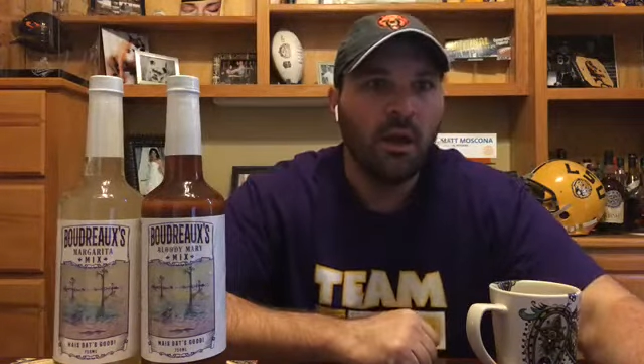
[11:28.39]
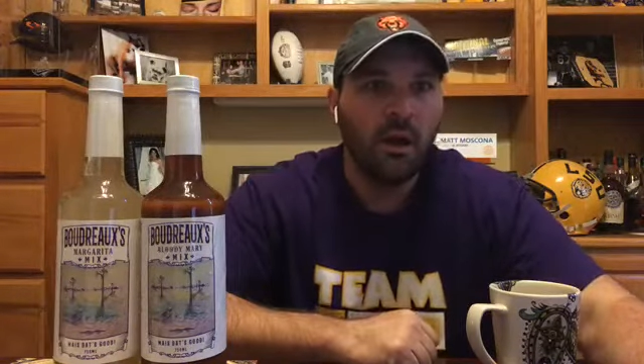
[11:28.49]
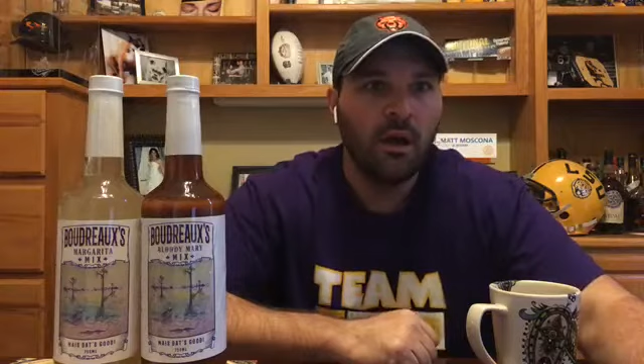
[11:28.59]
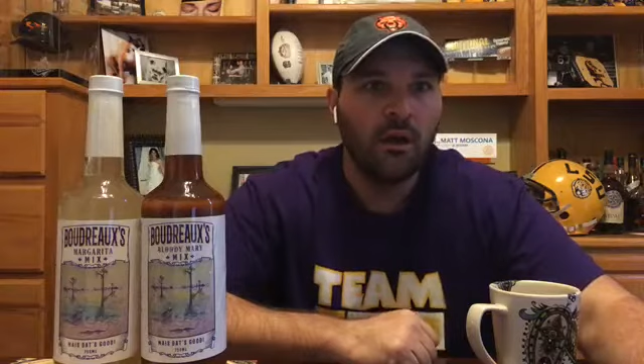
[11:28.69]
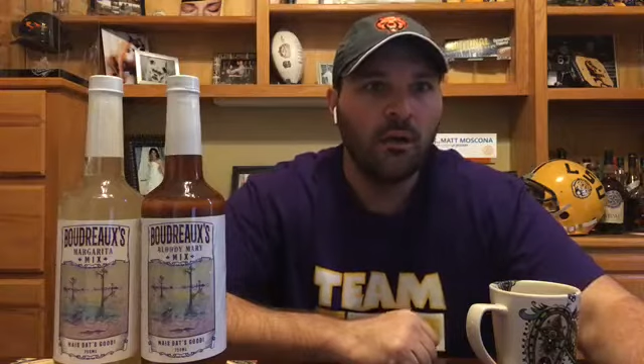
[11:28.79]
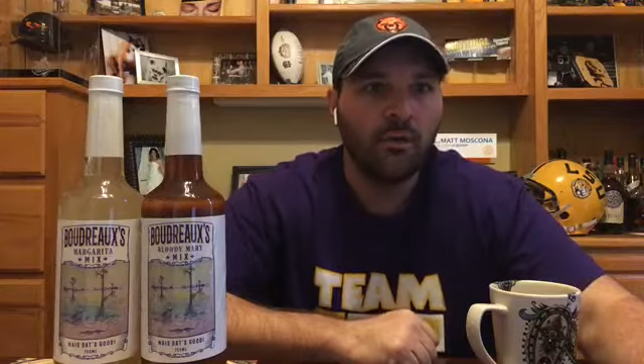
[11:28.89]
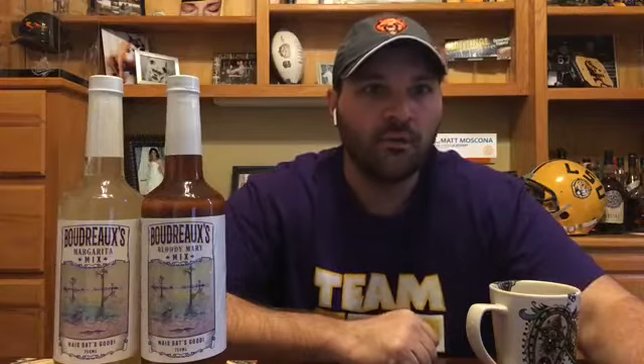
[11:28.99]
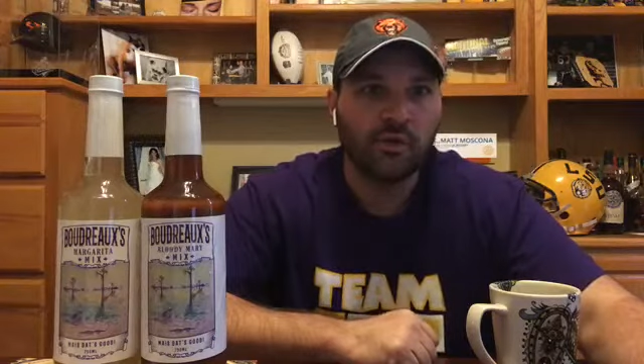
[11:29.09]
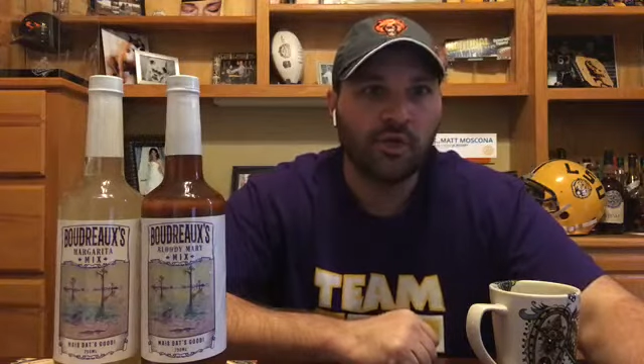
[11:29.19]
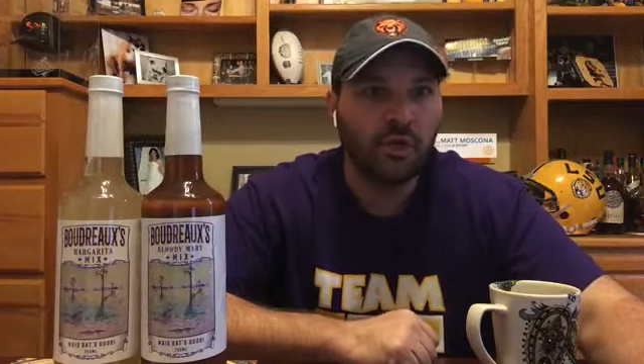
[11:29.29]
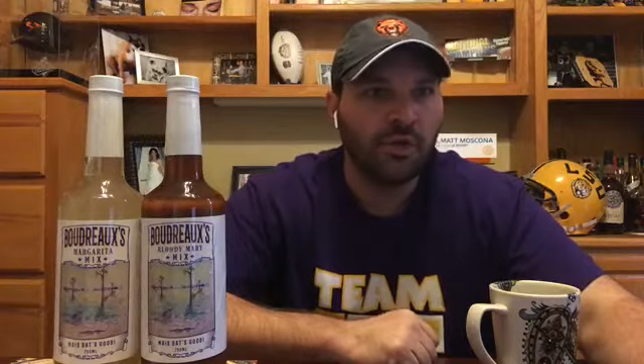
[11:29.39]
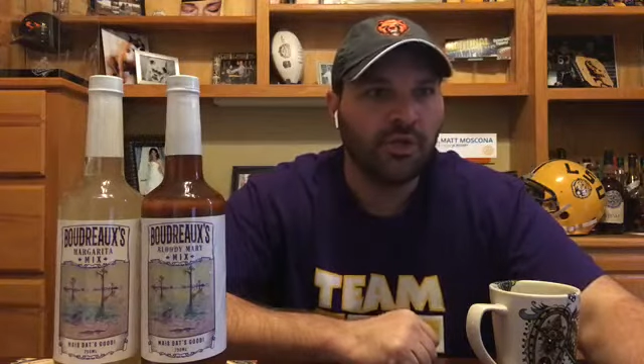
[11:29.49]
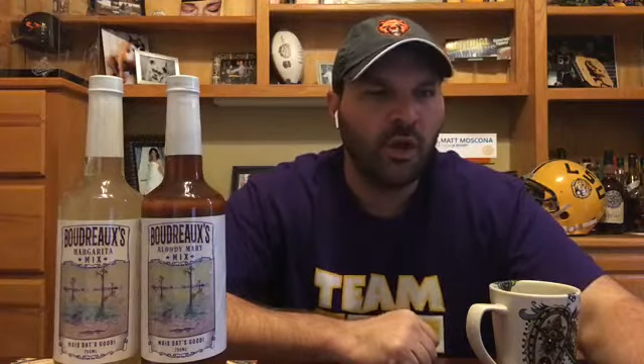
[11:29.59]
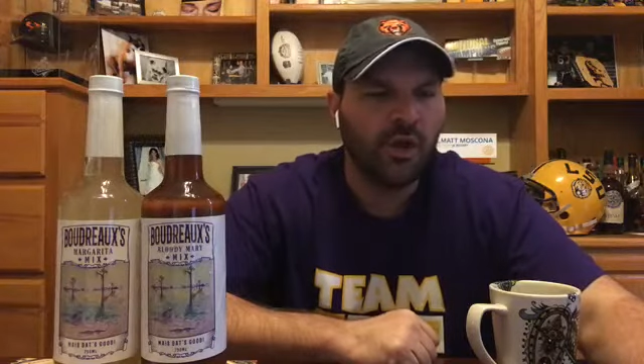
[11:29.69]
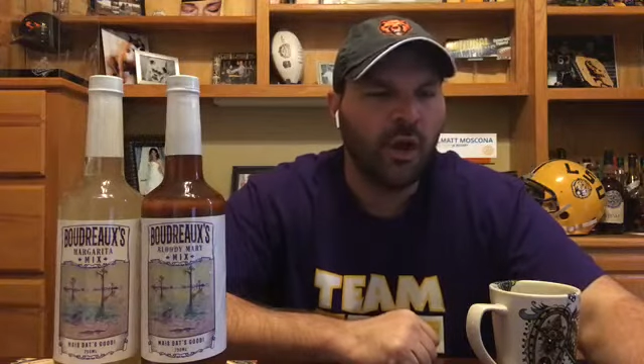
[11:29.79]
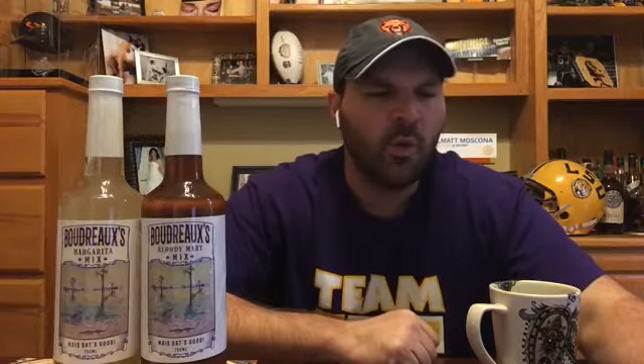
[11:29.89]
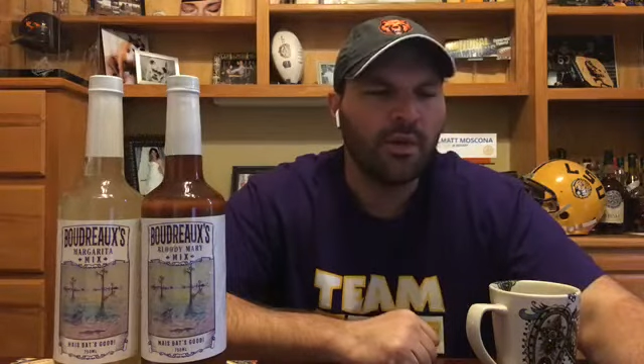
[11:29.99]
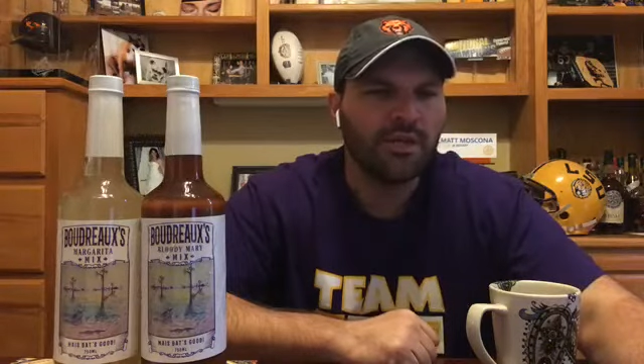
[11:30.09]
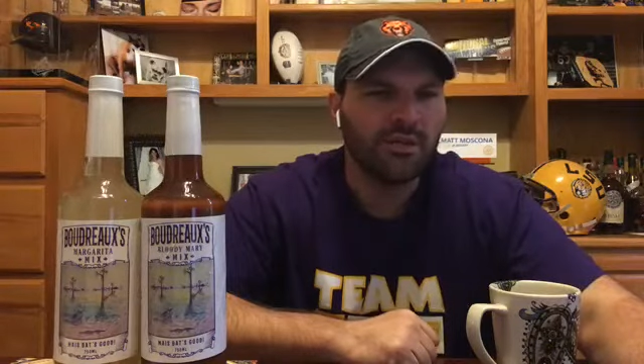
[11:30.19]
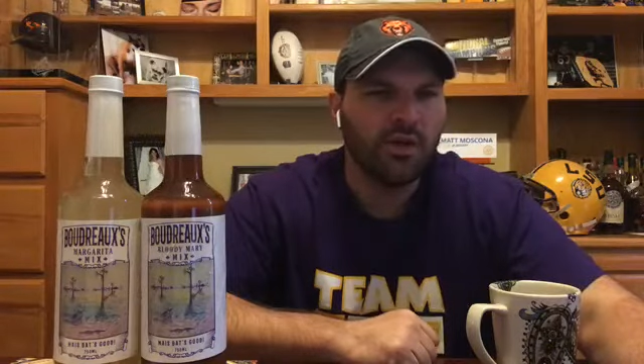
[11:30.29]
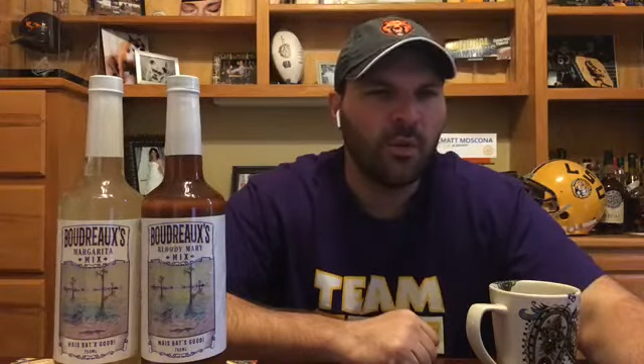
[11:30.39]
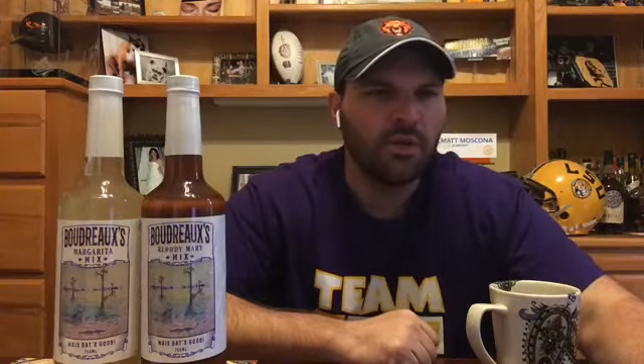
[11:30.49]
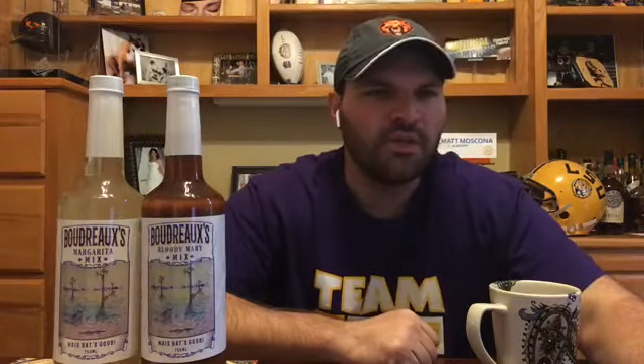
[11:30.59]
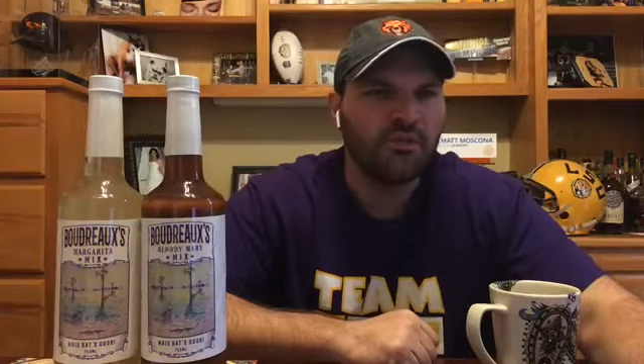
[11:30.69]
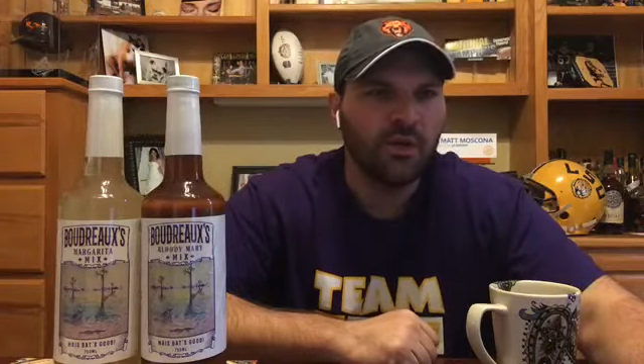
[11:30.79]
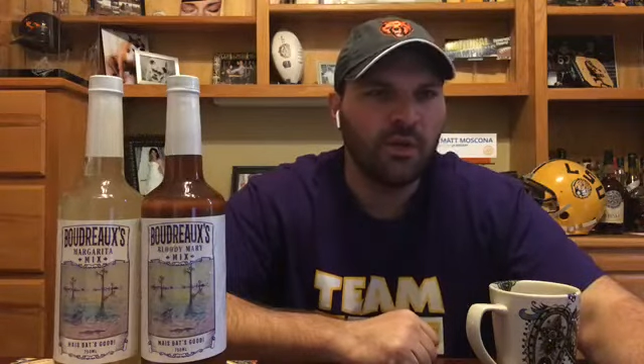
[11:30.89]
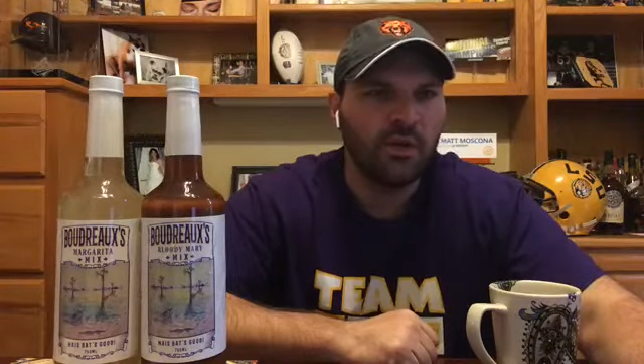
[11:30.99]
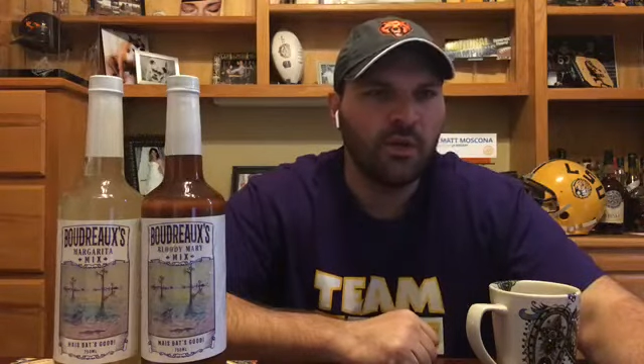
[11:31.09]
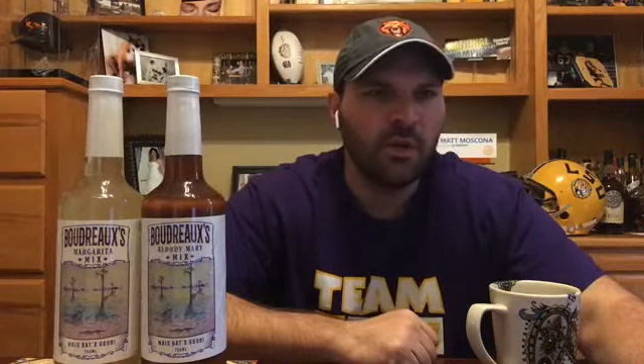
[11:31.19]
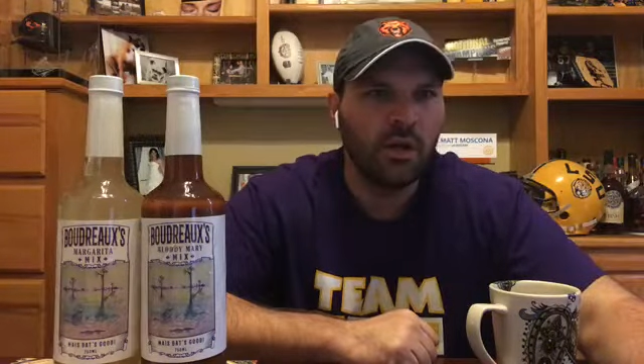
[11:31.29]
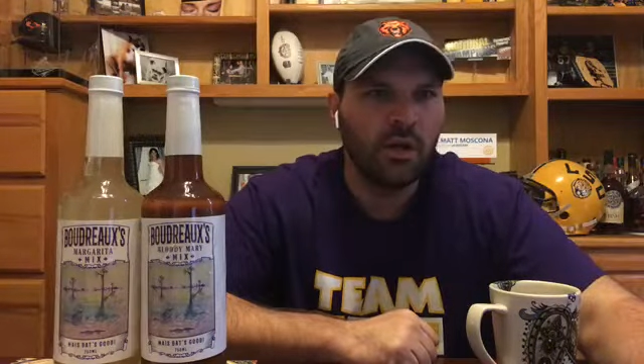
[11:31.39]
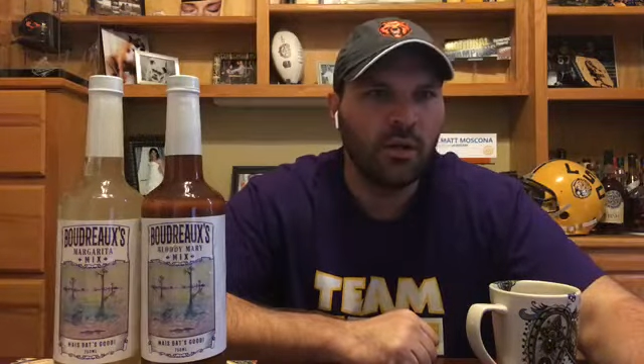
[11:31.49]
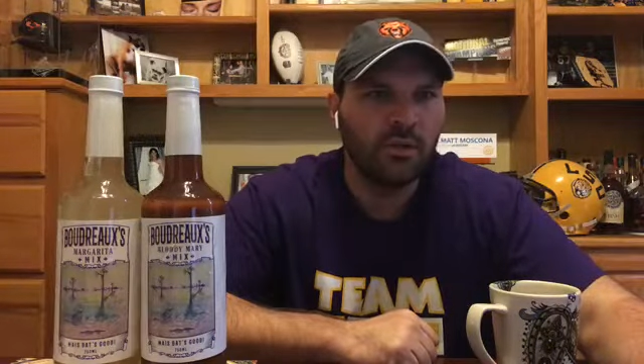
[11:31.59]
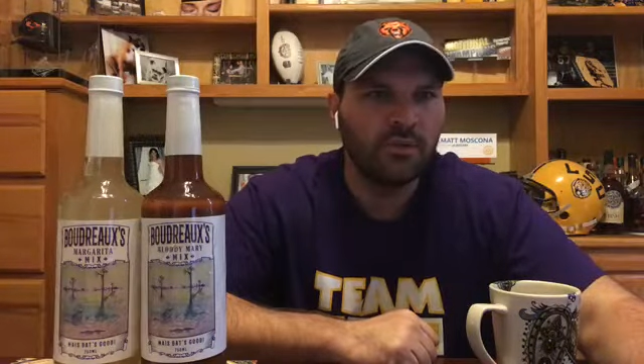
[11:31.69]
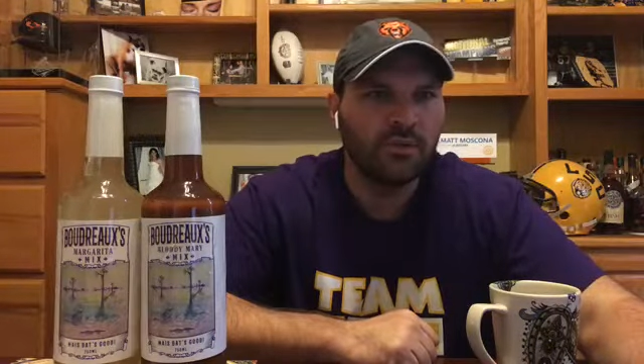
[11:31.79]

uh, for sure, it's all. It always doesn't always feel uh,